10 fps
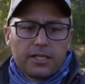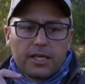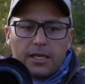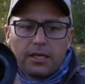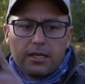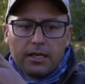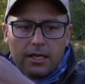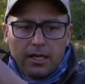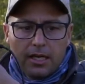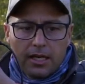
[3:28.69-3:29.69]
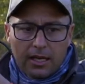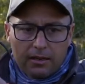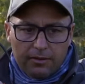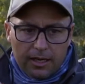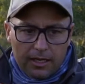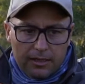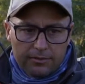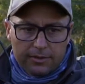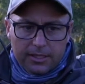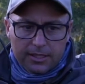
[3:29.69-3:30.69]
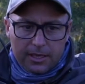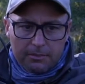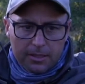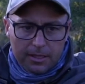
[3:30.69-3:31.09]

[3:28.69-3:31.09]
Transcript: here. If I lift this up,